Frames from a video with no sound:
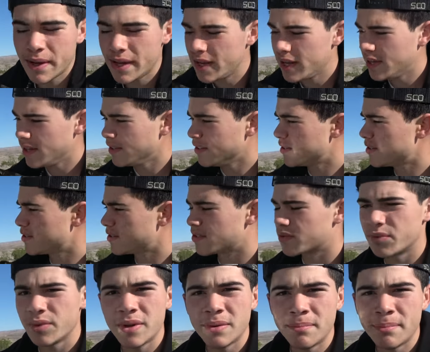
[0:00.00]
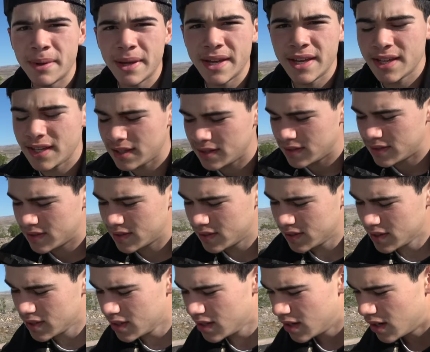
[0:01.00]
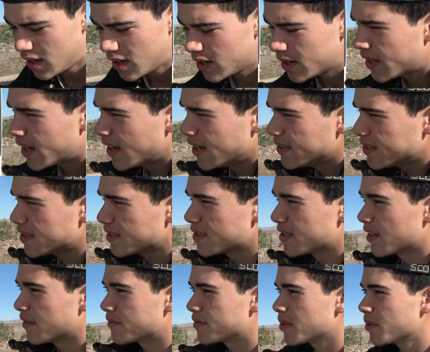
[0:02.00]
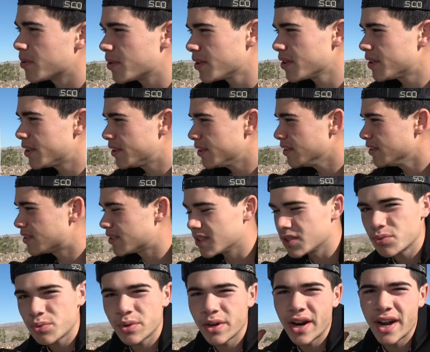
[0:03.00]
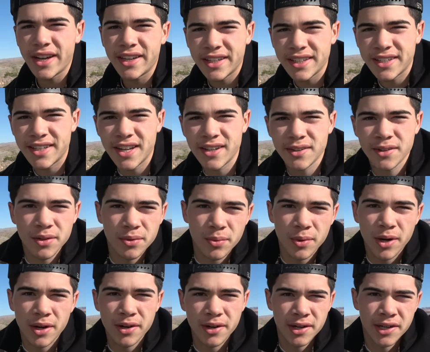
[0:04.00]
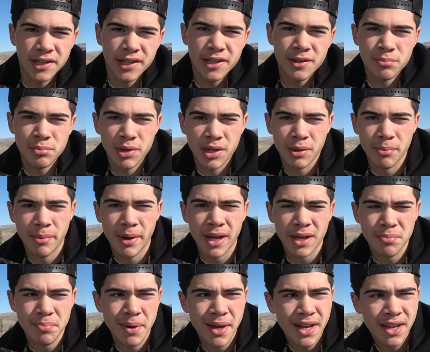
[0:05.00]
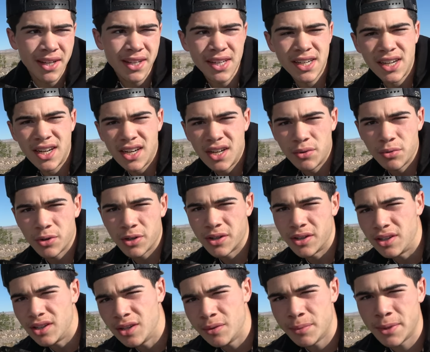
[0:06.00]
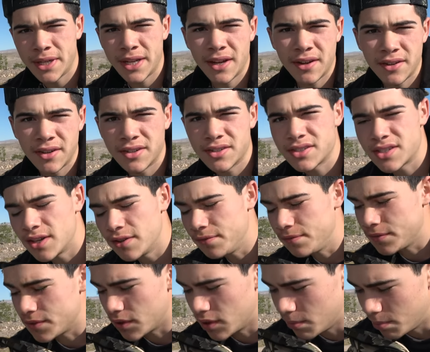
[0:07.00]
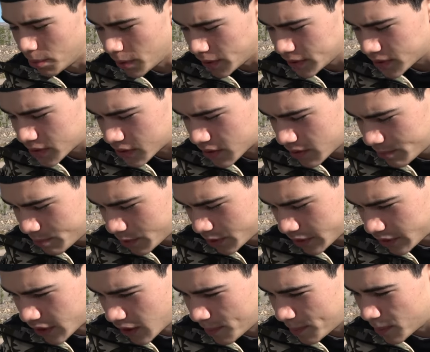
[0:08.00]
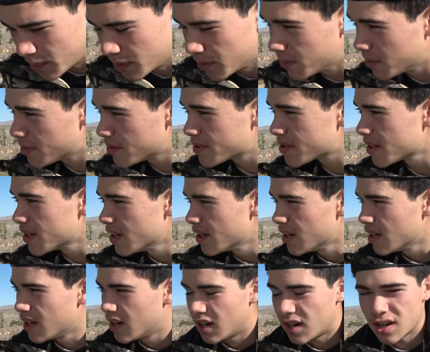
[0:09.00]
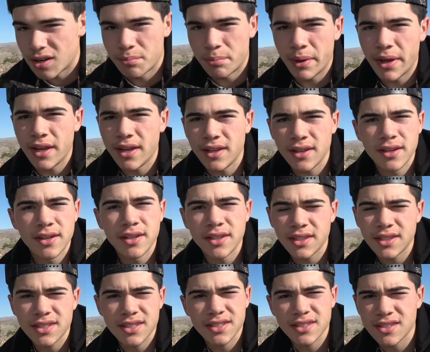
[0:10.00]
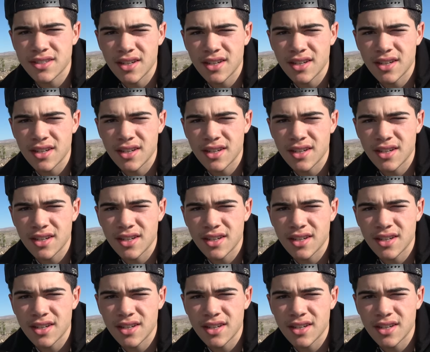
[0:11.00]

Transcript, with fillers: baits, swim baits, all kinds of stuff. So we're gonna, since we're hiking down to the water I didn't bring a backpack, we're gonna limit down our stuff. So I'm probably just gonna bring a couple lures, our bait, hooks and